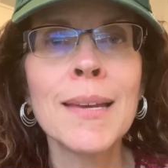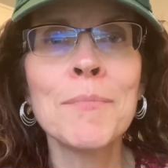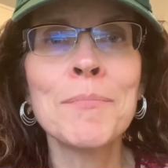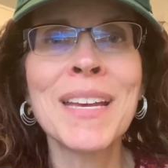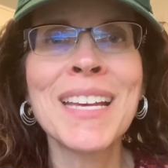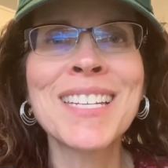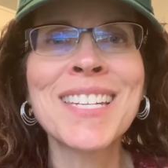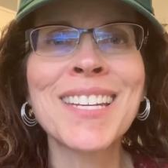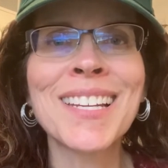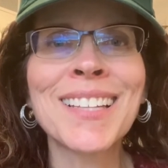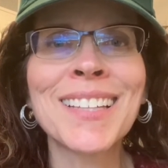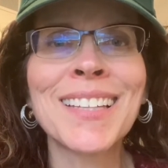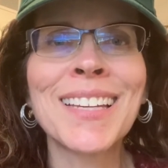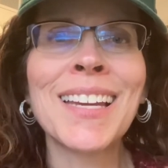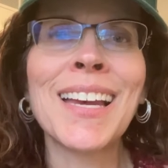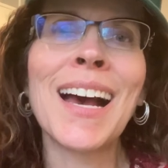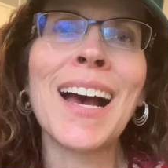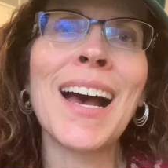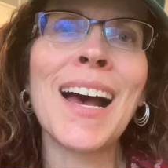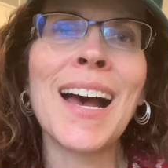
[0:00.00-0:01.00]

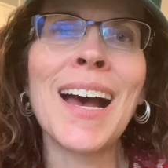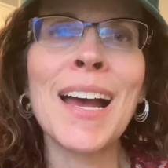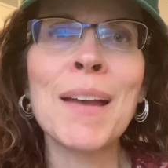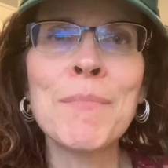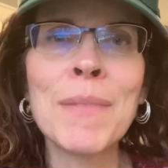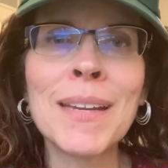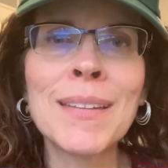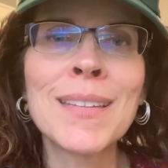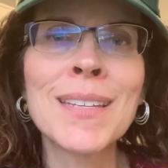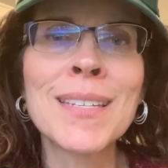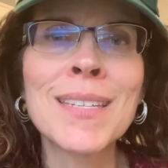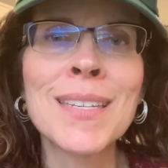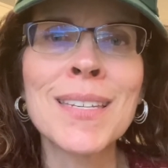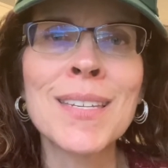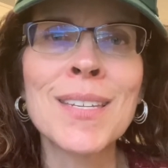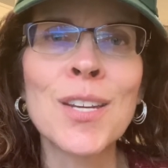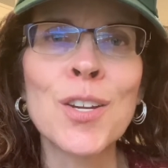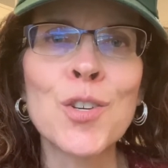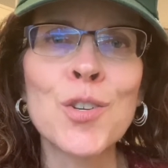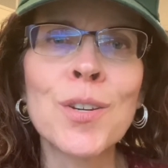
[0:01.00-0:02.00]
Basically, I made this
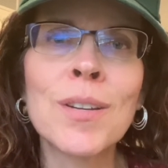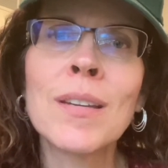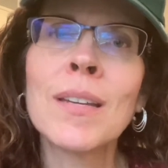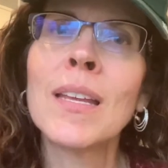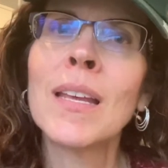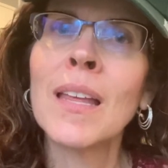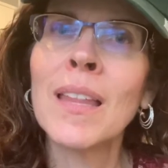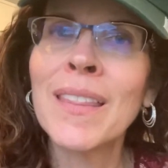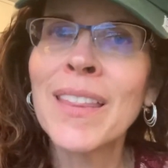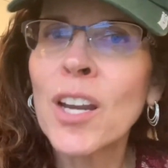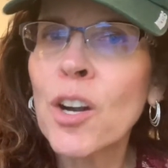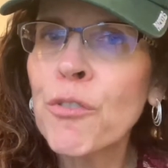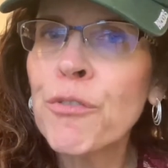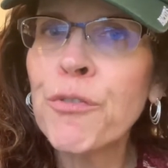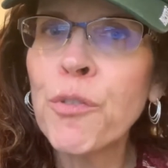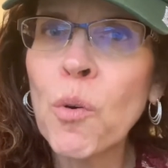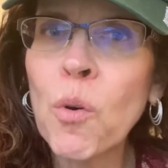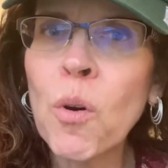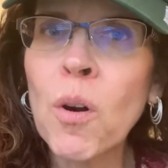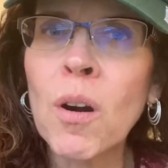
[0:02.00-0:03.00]
decision.
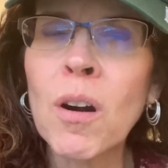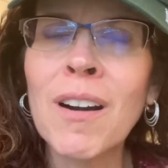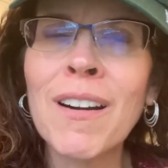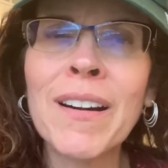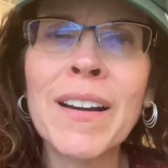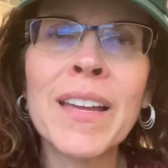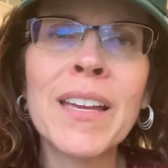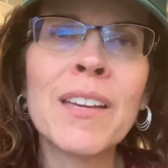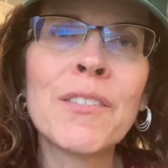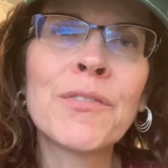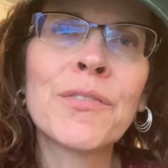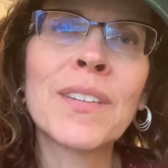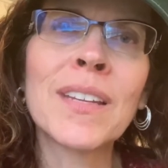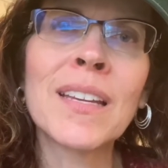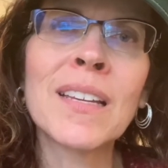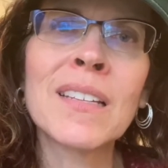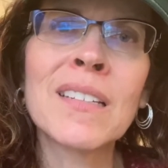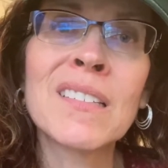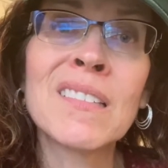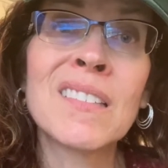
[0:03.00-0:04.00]
Therefore, if
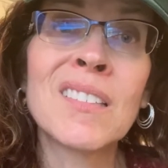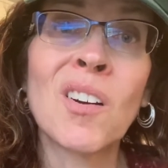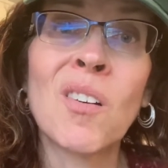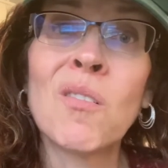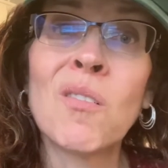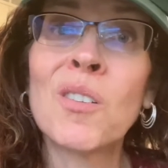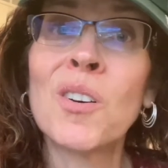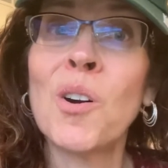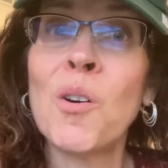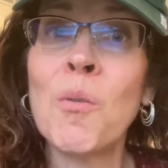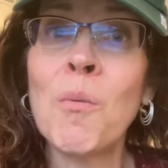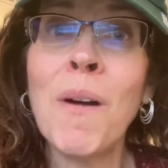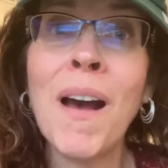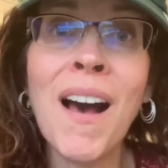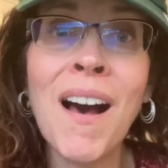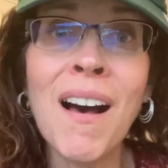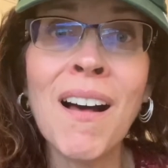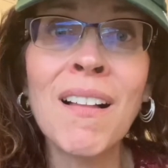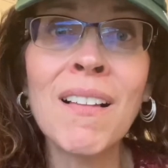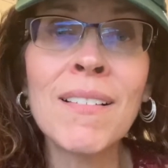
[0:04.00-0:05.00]
things don't go
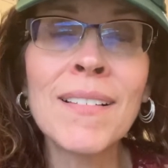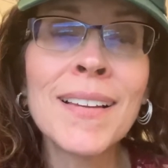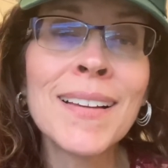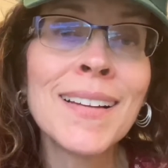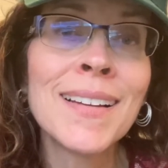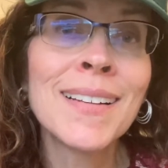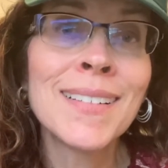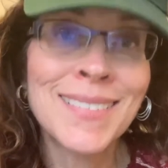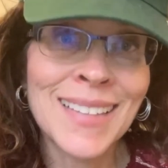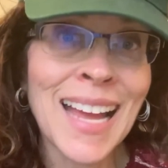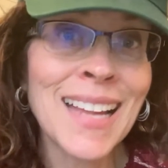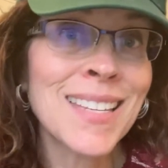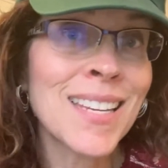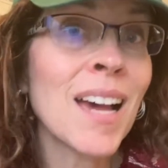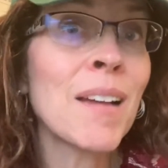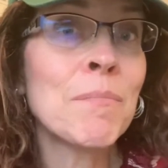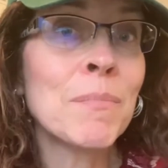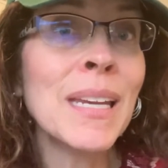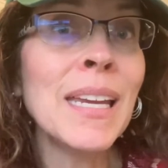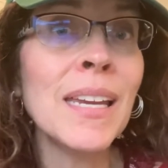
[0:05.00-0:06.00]
well, That's
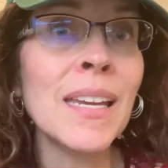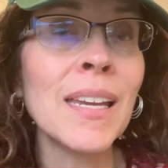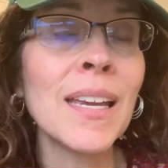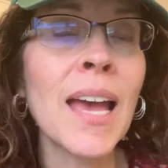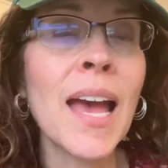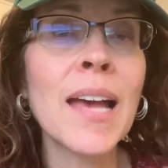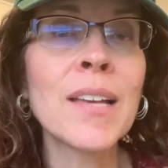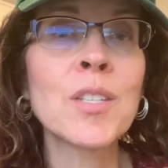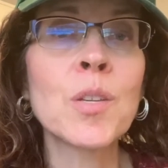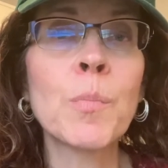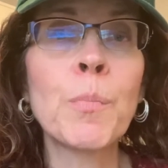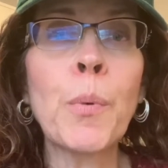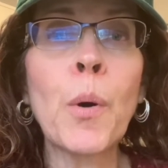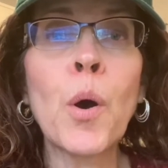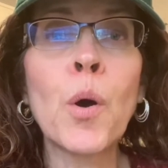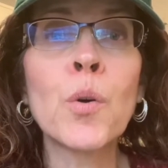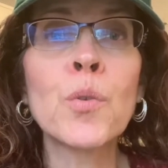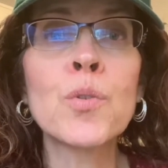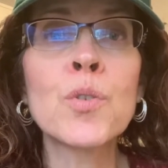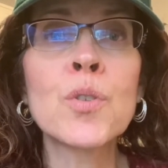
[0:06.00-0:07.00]
on me, as
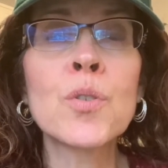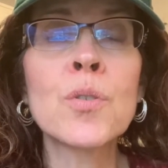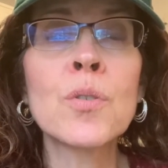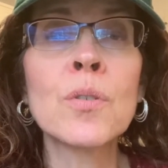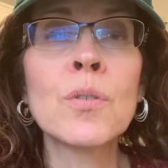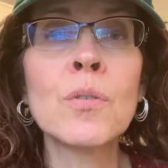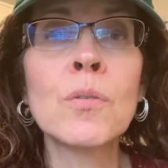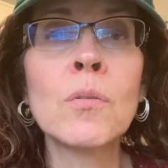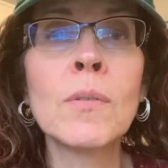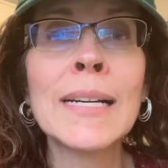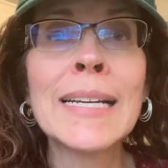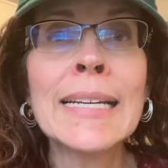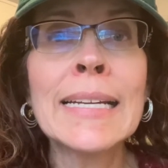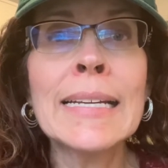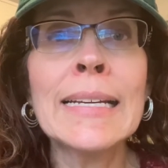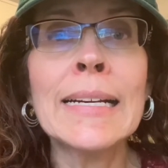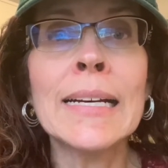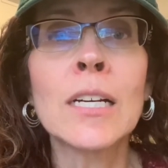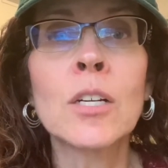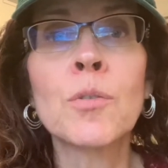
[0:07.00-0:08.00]
opposed to
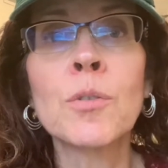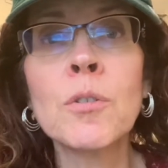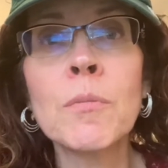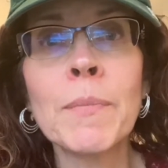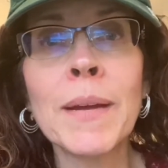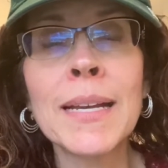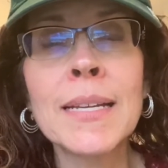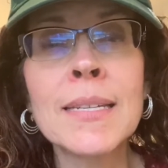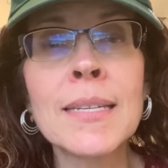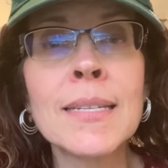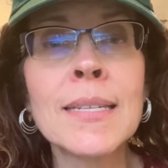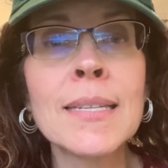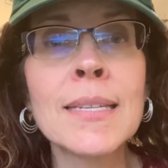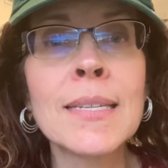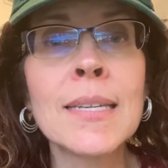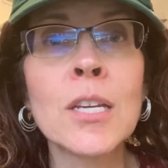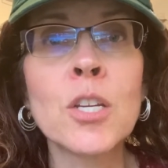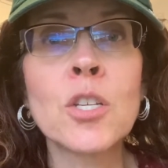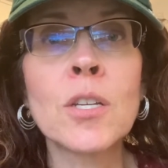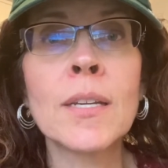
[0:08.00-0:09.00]
a group makes a
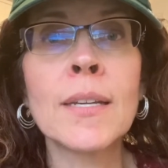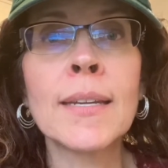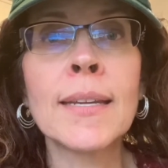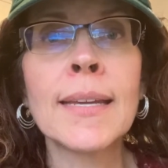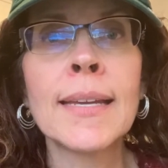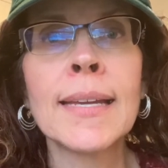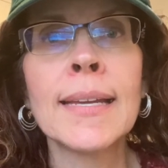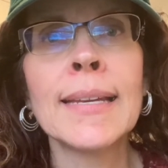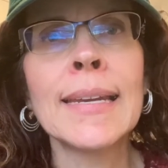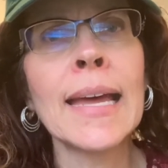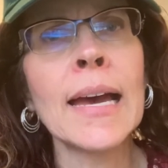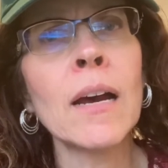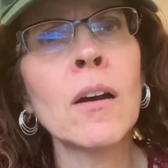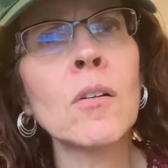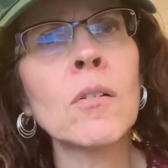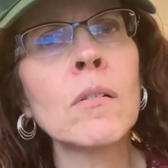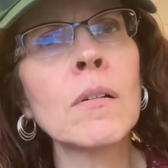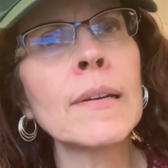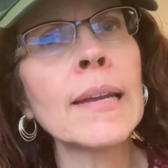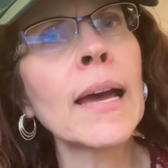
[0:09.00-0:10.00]
decision. Now
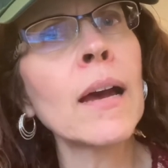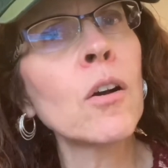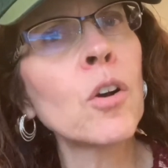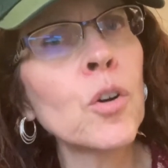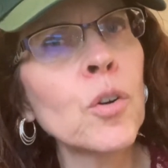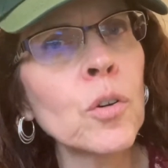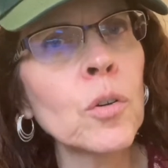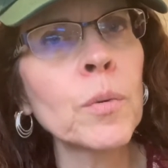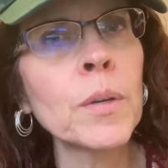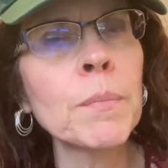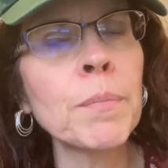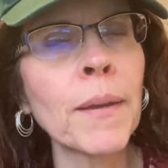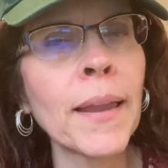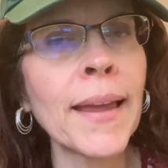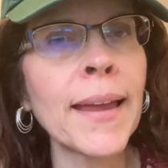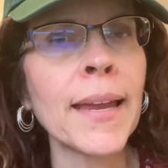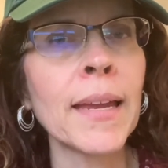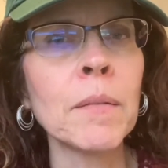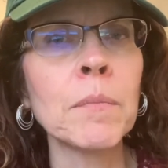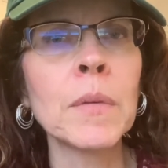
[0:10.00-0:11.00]
who do we
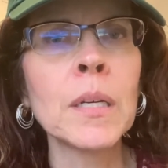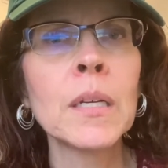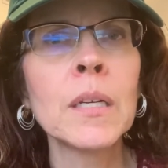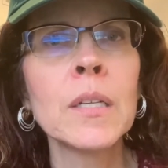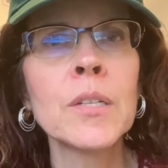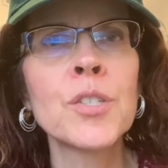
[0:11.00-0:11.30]
blame?